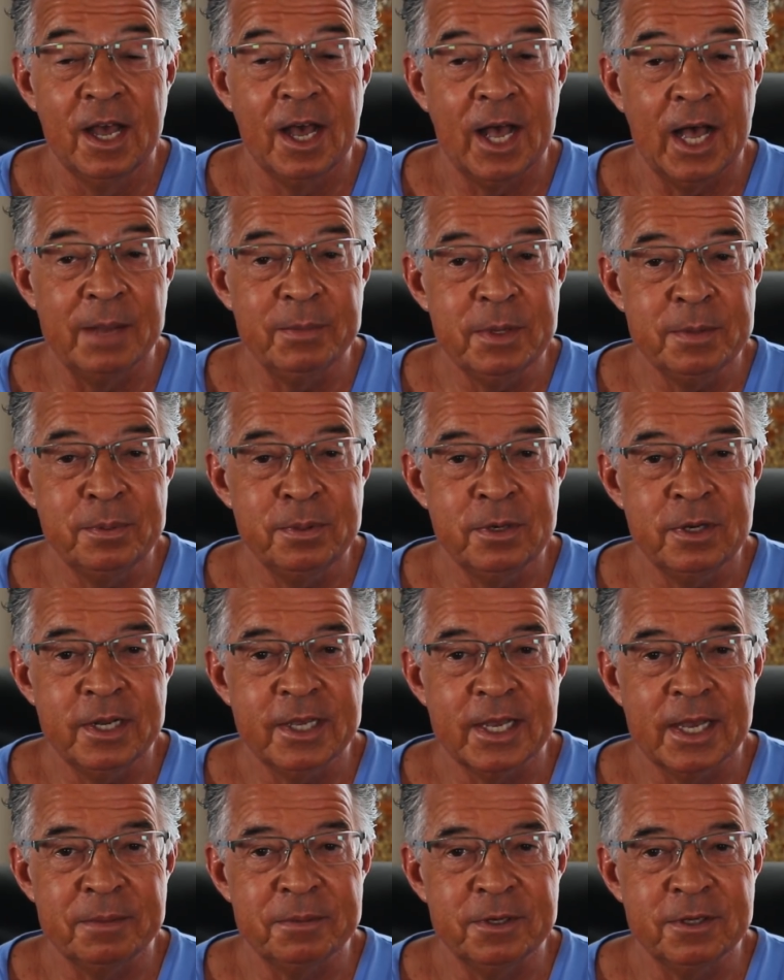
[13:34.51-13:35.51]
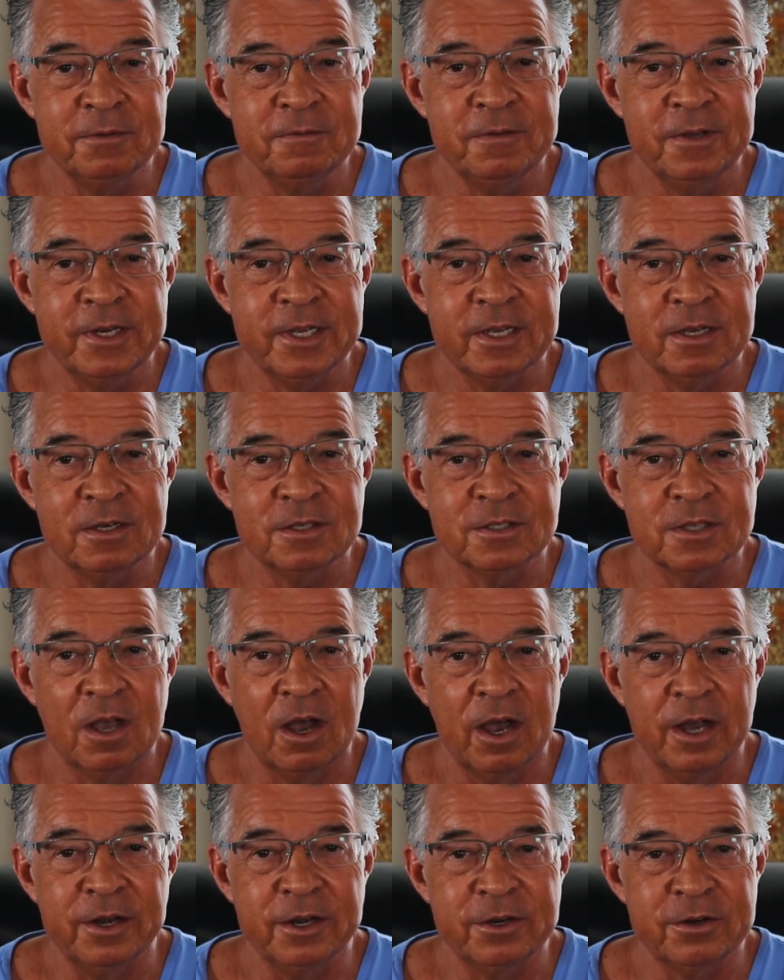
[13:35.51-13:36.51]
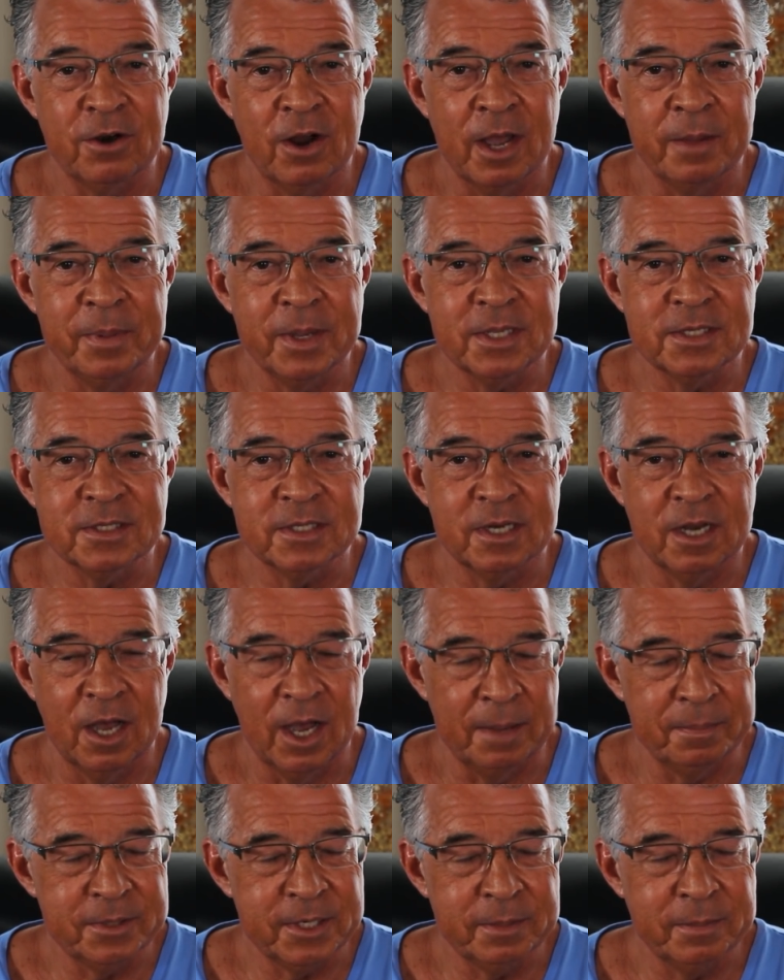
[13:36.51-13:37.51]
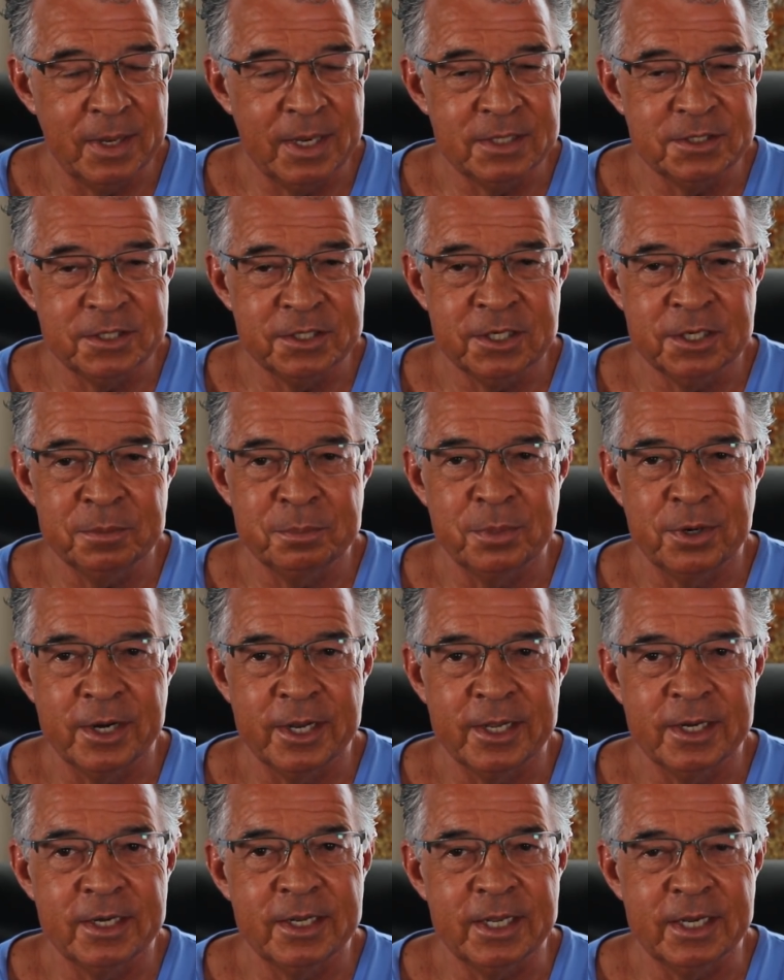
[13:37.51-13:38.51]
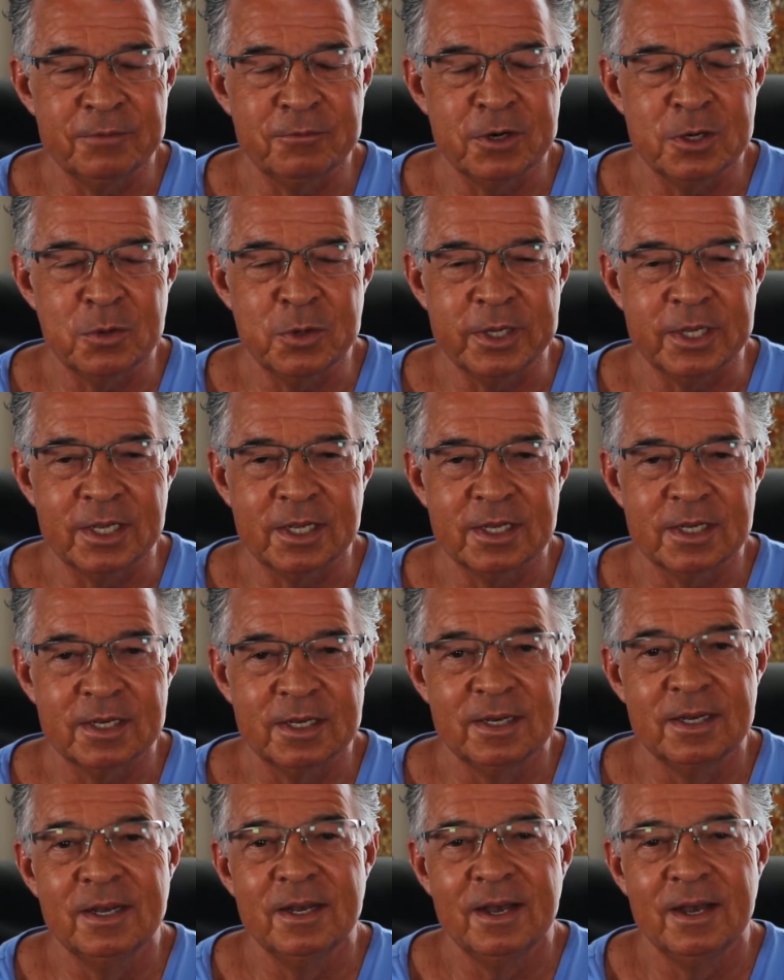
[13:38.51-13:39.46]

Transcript: I'll be putting up new videos on nootropics and optimizing your brain every week.